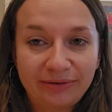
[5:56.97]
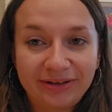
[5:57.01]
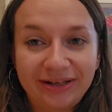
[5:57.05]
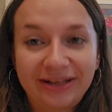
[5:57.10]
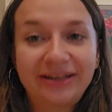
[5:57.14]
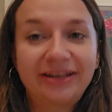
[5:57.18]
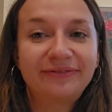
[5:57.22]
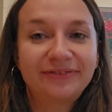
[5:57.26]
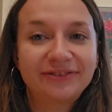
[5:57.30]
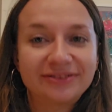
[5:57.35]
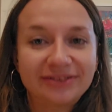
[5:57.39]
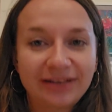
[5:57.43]

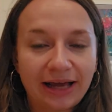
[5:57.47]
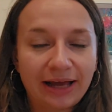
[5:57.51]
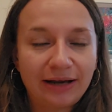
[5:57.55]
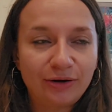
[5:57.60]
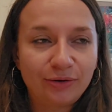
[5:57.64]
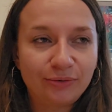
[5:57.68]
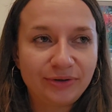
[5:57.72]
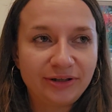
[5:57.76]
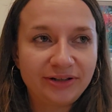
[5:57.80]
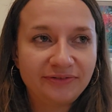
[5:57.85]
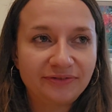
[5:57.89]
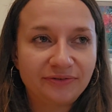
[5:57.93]
Like if it's
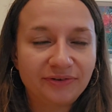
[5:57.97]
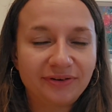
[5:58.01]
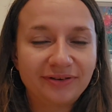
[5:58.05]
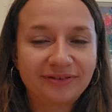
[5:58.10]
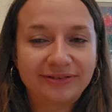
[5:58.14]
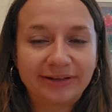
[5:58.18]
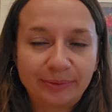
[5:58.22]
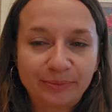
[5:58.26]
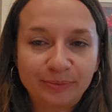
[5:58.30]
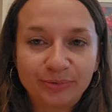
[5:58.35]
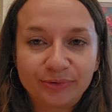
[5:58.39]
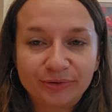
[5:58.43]
Halloween, for
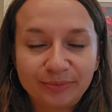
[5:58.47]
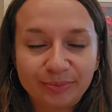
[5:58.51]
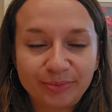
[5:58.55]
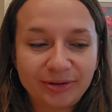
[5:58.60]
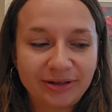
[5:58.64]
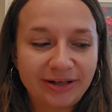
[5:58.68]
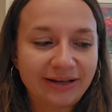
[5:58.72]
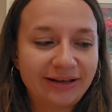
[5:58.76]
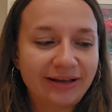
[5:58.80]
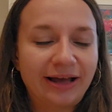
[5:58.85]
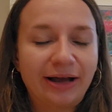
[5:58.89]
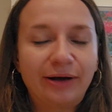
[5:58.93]
example, you put
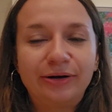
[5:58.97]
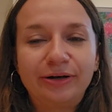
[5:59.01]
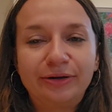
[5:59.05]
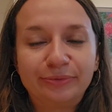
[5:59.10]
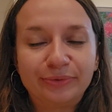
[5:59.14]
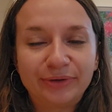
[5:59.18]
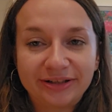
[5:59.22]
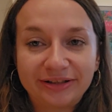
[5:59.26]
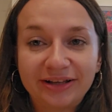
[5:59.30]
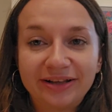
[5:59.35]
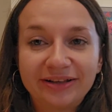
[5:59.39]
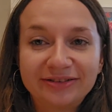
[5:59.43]
like
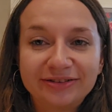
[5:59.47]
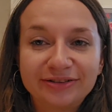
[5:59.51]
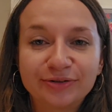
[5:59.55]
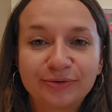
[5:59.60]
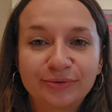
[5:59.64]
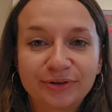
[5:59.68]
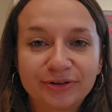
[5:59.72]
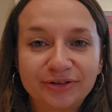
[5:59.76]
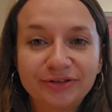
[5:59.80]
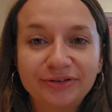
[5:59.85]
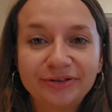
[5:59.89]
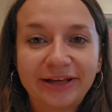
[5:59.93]
Halloween and so
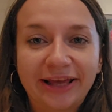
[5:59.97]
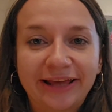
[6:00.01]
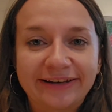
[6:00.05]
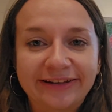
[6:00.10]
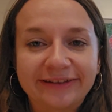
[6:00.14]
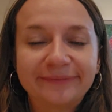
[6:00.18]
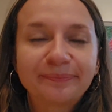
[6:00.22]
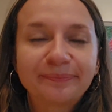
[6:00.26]
on. You get it.